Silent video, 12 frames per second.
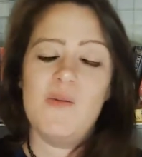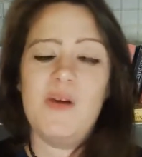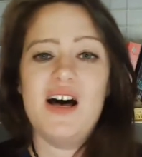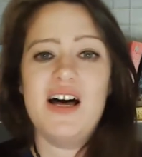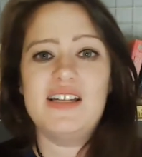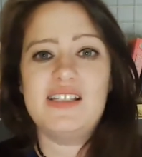
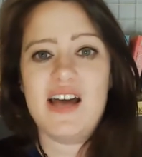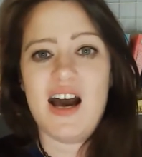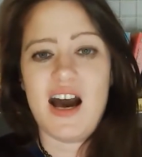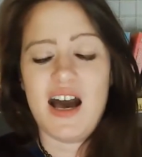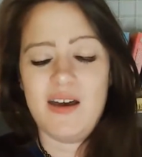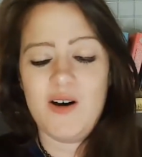But
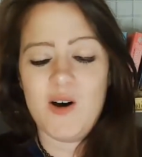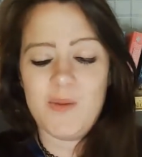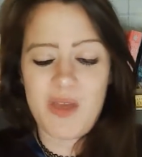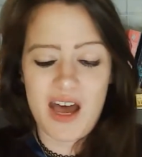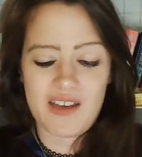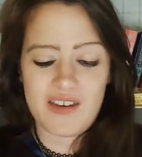I hope
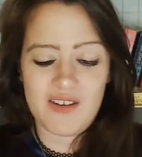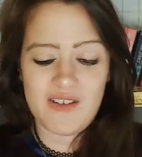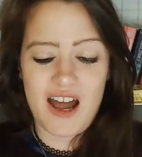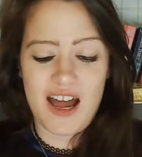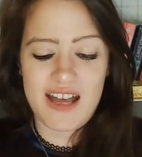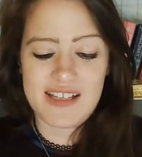that you
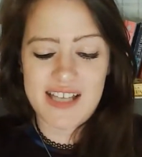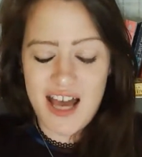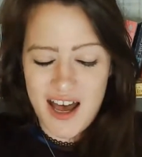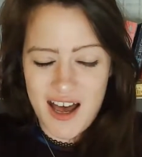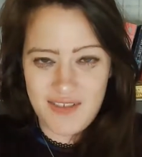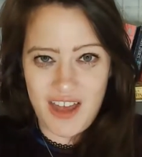guys
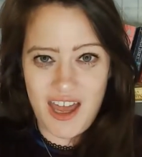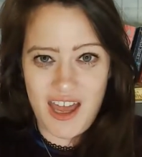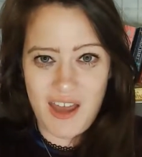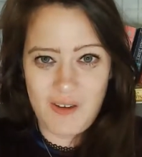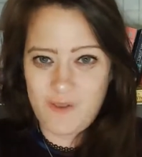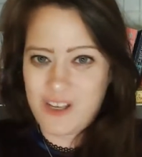have
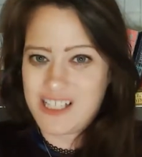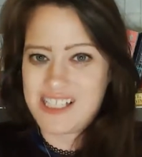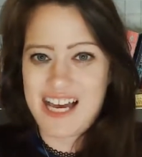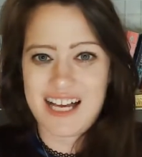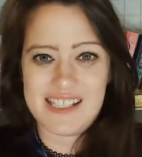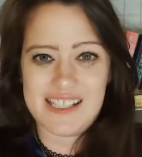a
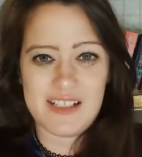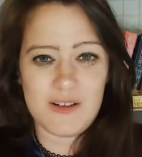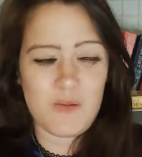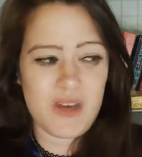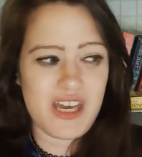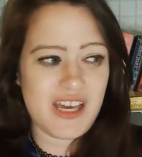fantastic
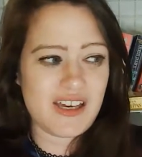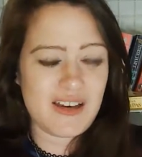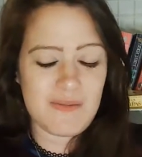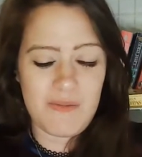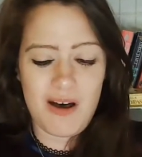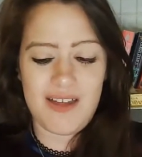week,
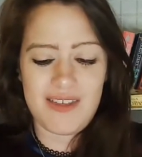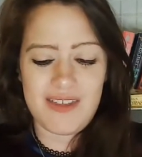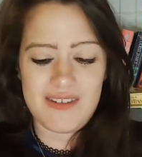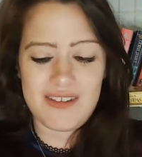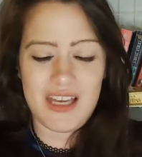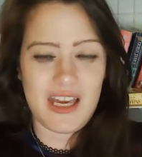
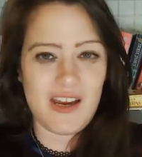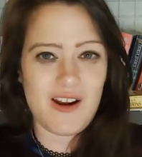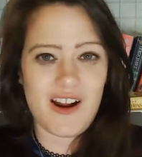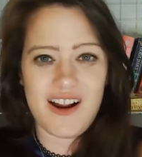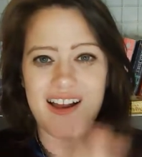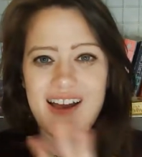month,
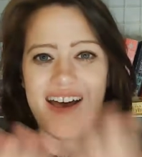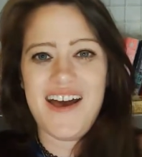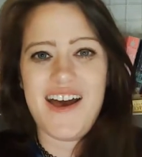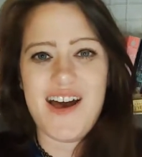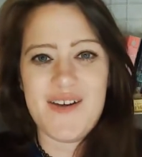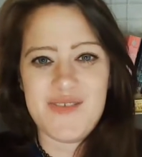year,
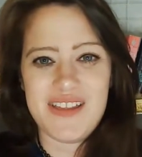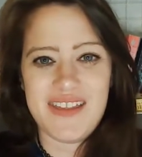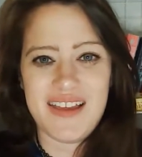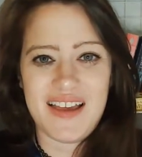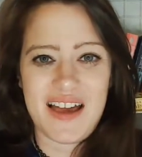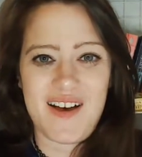
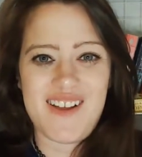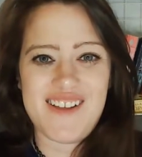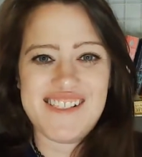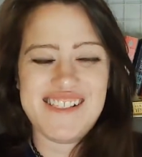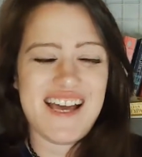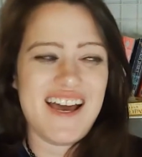everything
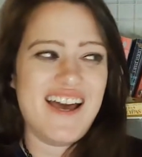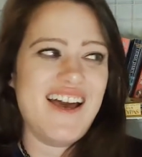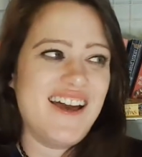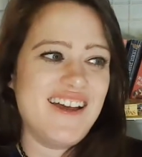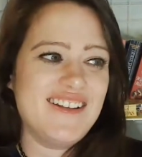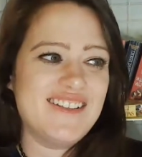else.
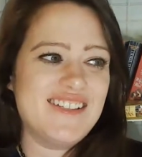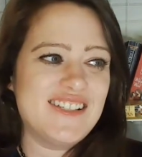And